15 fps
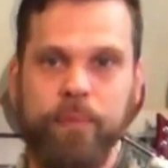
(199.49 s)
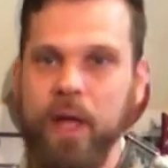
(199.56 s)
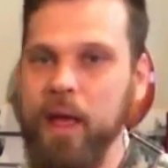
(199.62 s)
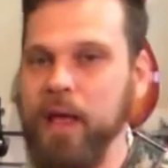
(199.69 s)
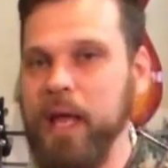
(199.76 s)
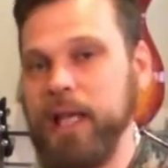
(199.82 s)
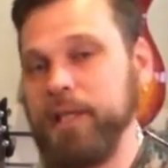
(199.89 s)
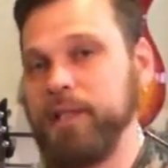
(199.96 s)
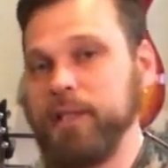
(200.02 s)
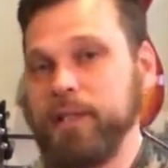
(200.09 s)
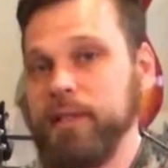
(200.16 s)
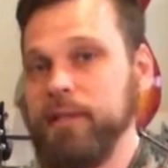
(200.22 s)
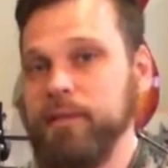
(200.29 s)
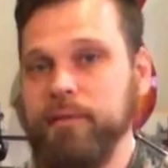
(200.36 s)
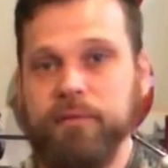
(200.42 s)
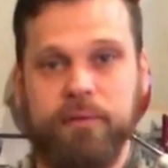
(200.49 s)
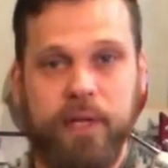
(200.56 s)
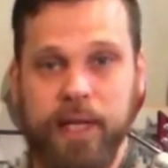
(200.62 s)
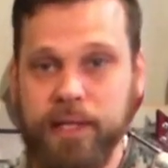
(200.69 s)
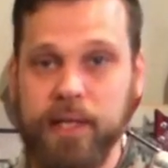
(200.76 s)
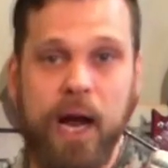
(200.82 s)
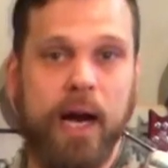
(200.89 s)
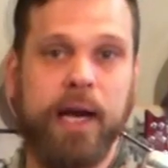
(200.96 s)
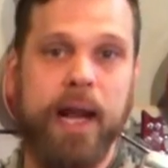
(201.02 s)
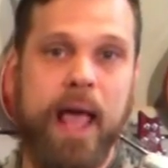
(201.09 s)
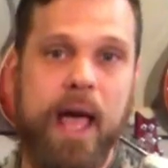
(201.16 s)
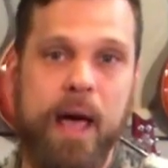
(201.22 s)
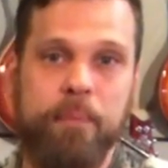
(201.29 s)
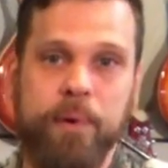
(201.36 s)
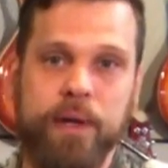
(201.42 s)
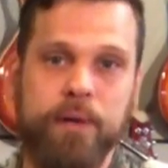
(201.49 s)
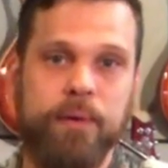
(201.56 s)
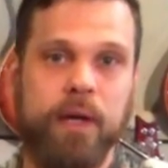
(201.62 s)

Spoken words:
And it's not going to happen.